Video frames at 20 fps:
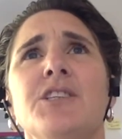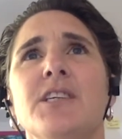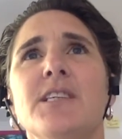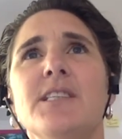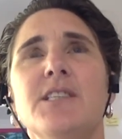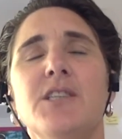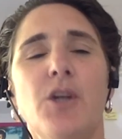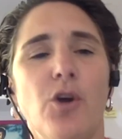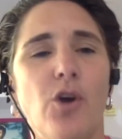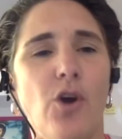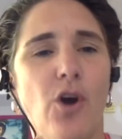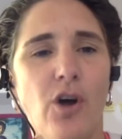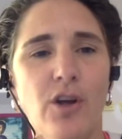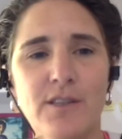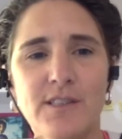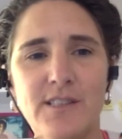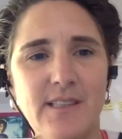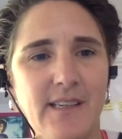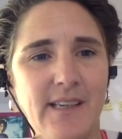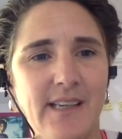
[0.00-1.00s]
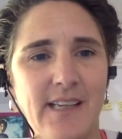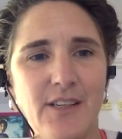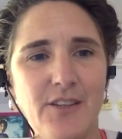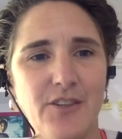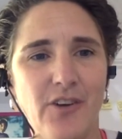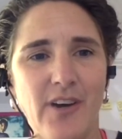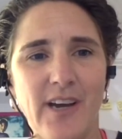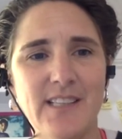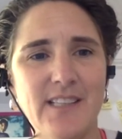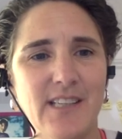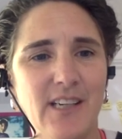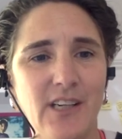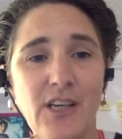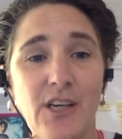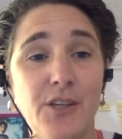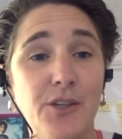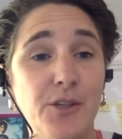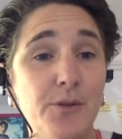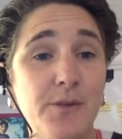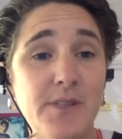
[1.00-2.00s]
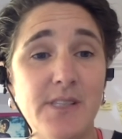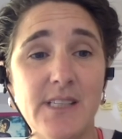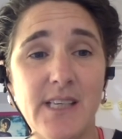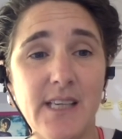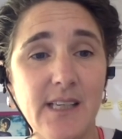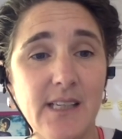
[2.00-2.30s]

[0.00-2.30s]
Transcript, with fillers: and just, you know, constantly trying to learn new